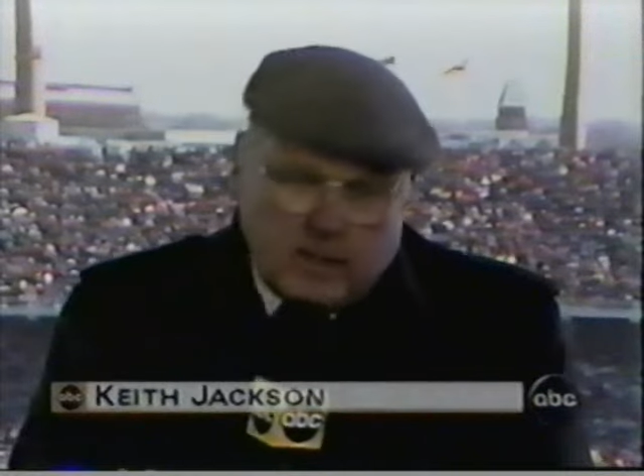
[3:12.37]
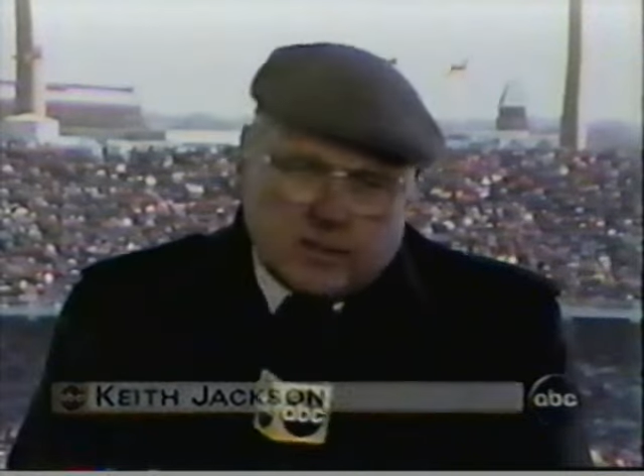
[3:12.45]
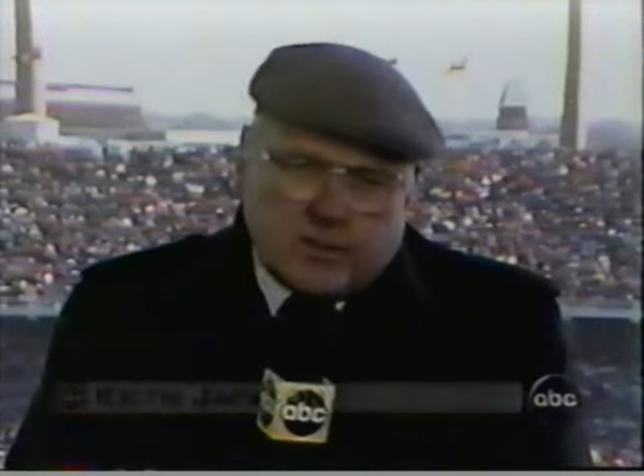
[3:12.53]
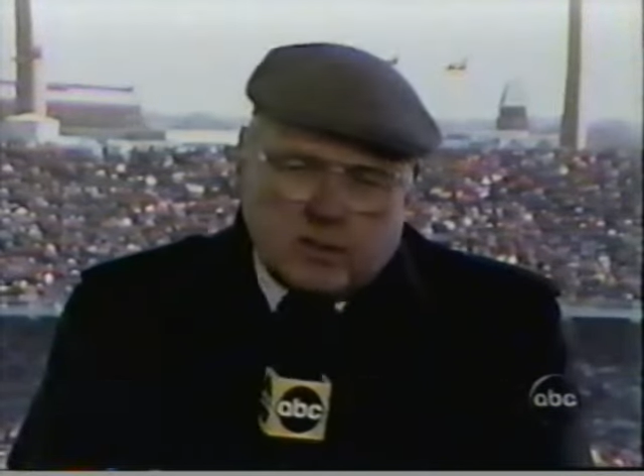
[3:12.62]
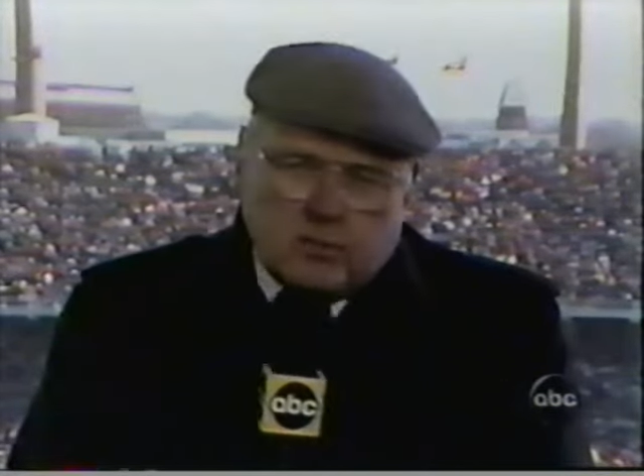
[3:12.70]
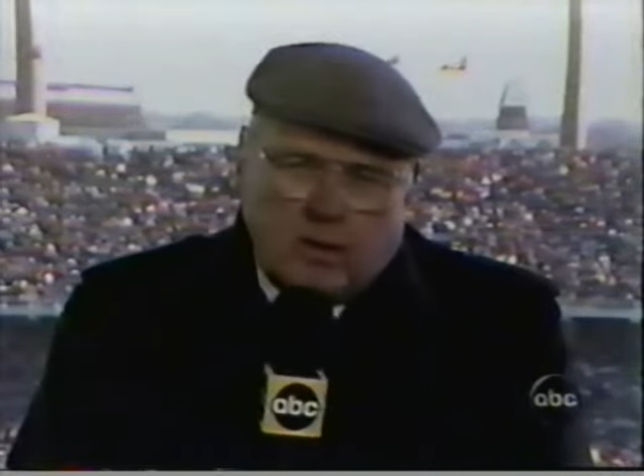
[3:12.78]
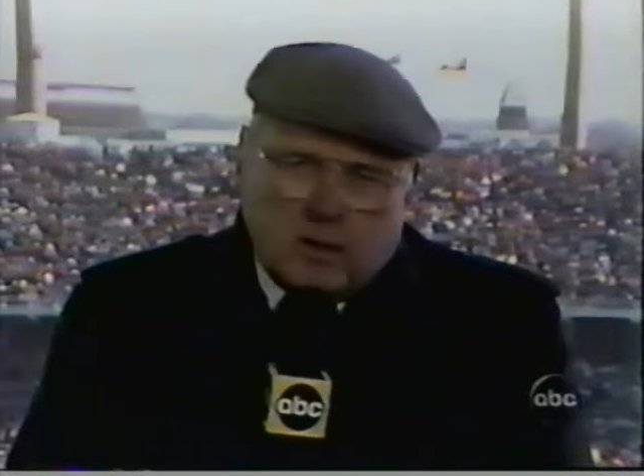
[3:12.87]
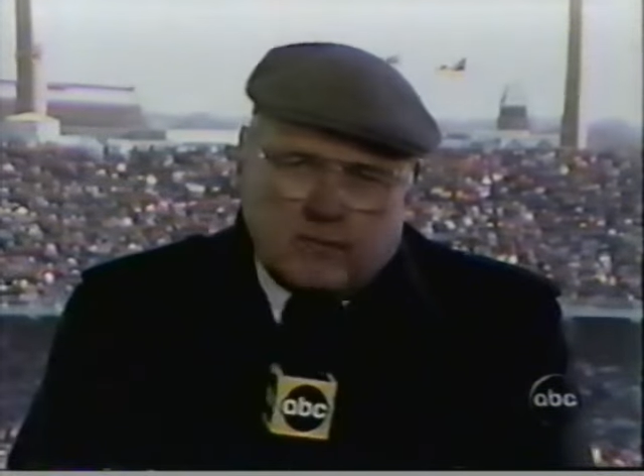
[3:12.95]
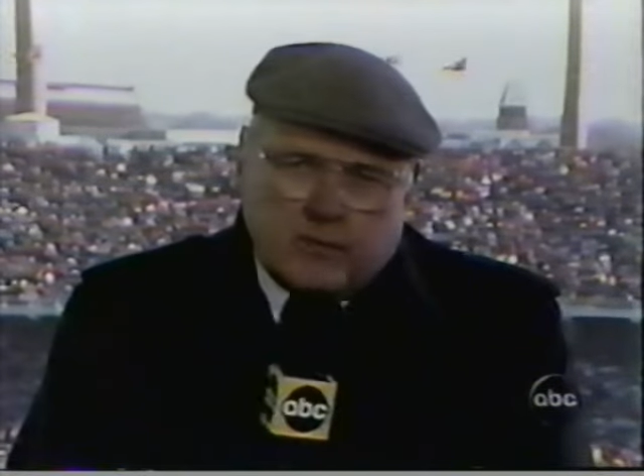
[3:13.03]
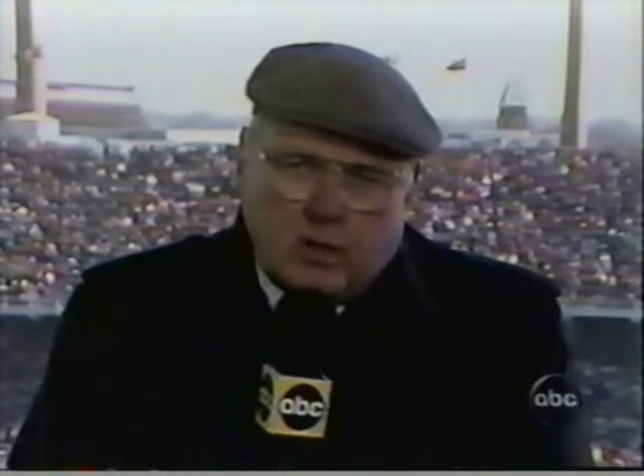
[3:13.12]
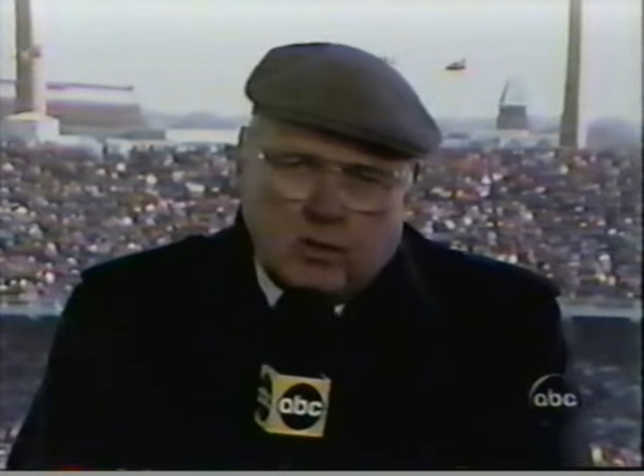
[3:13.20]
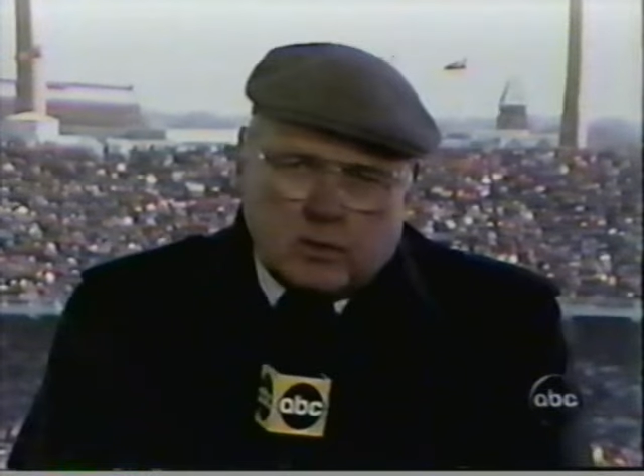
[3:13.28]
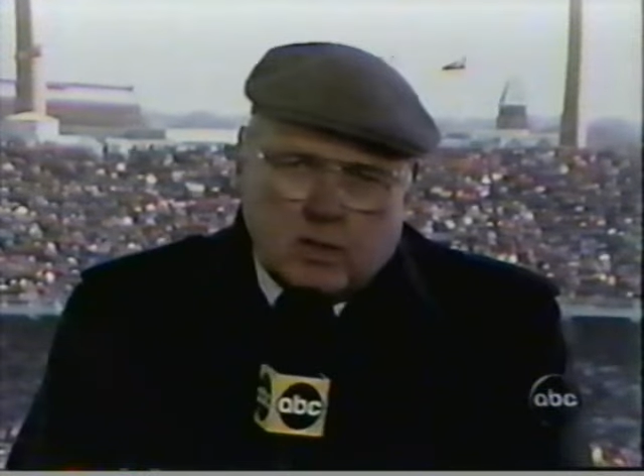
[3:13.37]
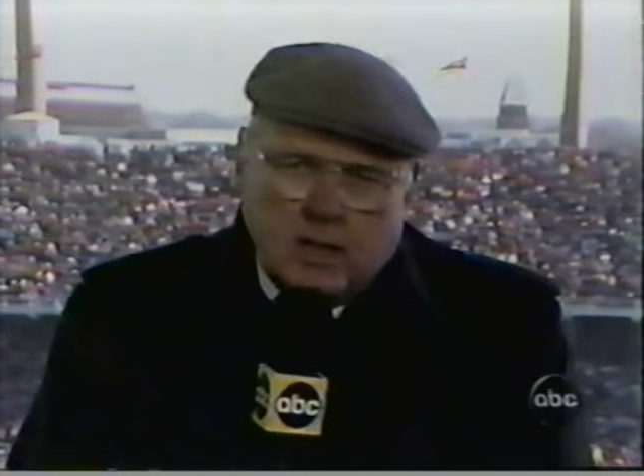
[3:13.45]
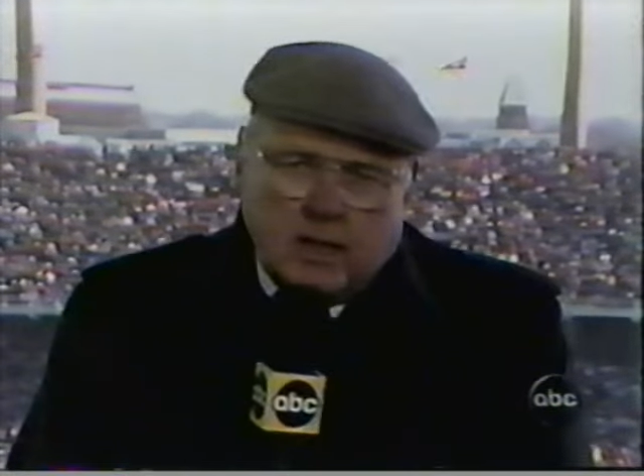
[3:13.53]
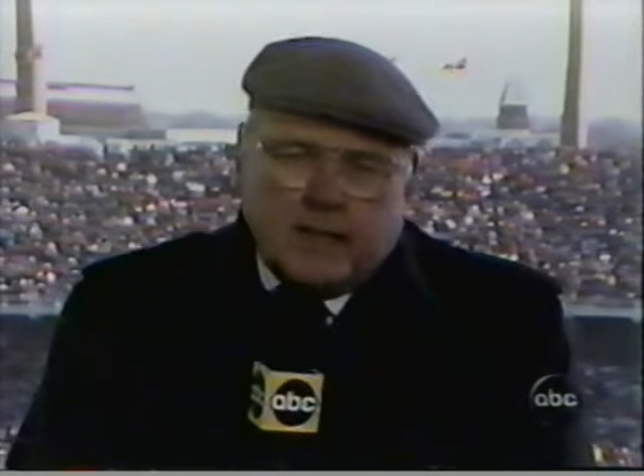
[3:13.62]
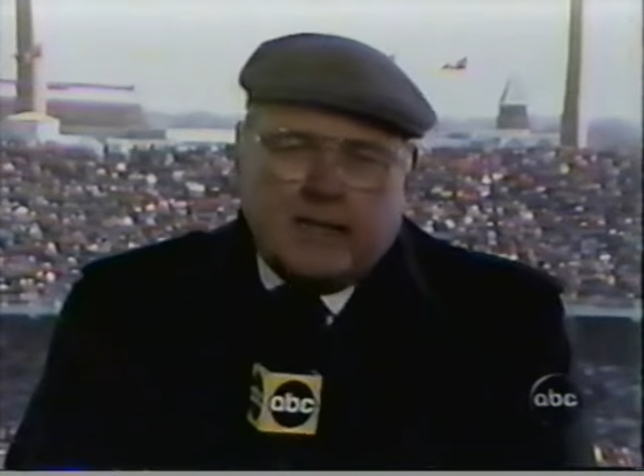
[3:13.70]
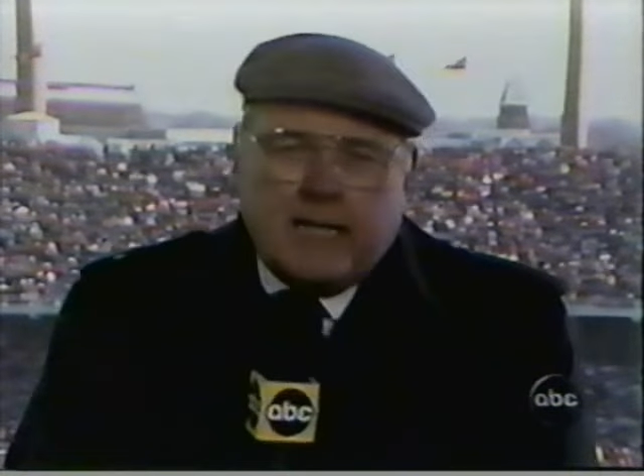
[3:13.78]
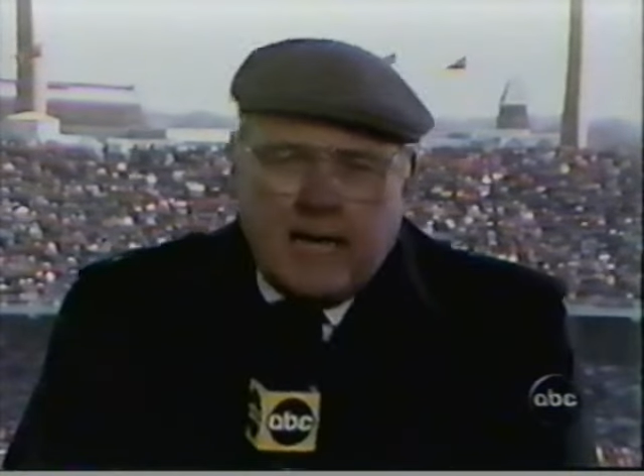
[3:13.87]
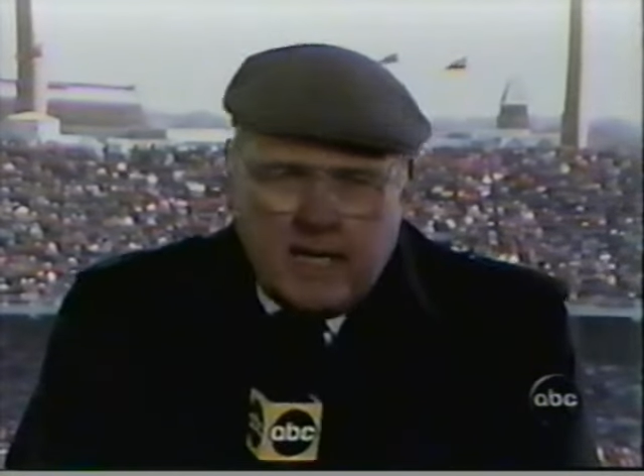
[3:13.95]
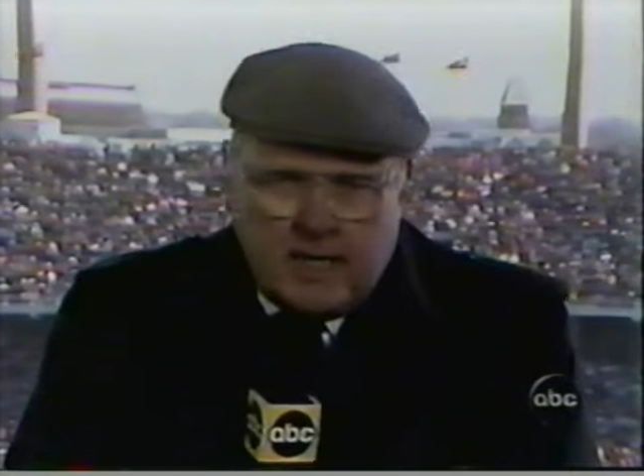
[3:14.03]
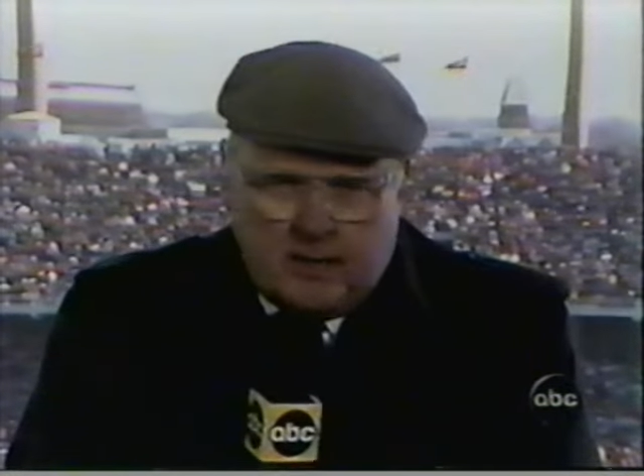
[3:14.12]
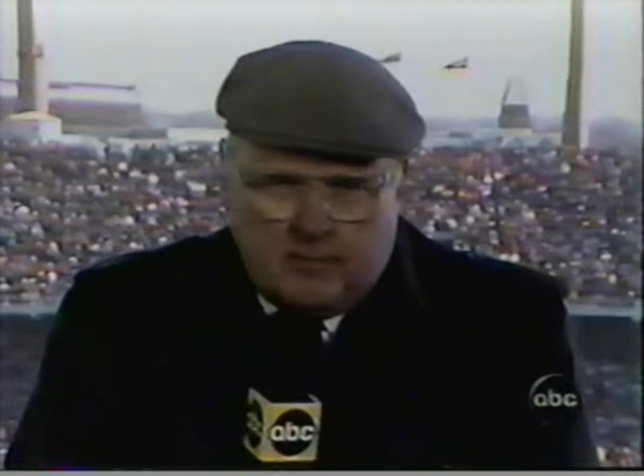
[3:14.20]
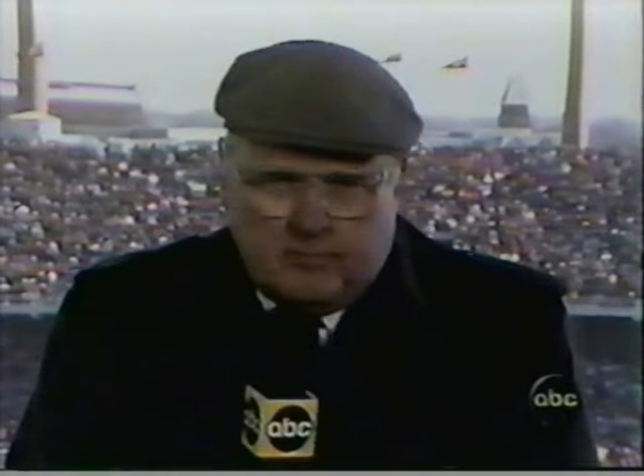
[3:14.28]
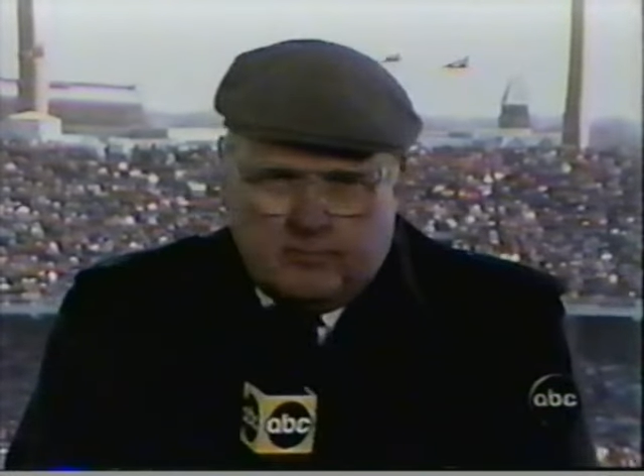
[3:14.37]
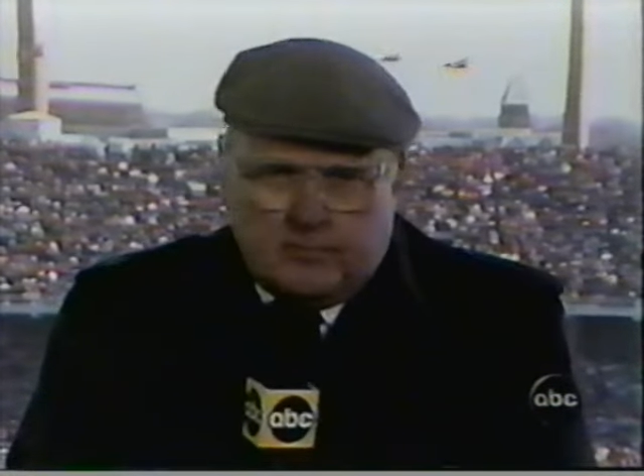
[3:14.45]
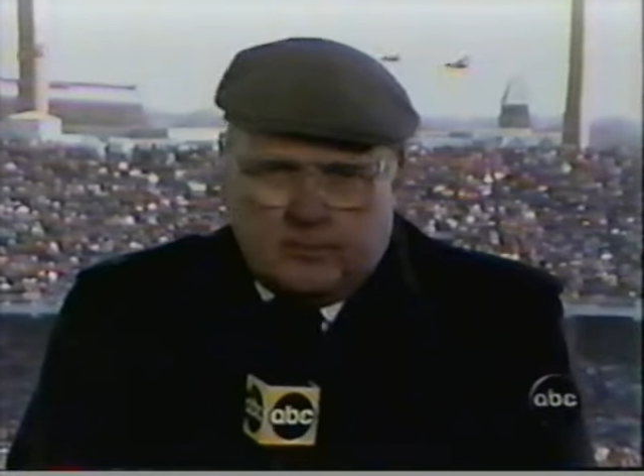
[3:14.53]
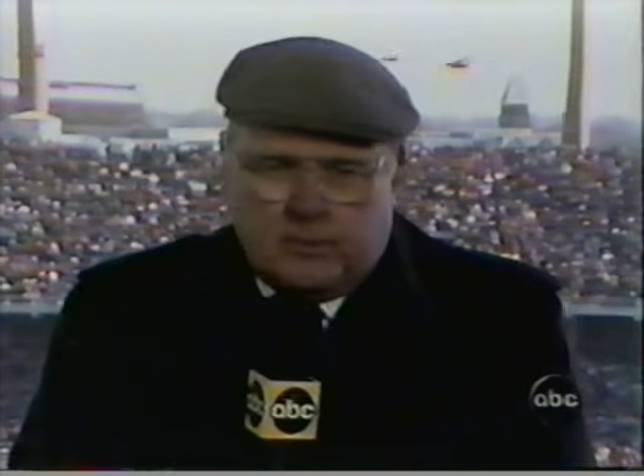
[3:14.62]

This is one of those games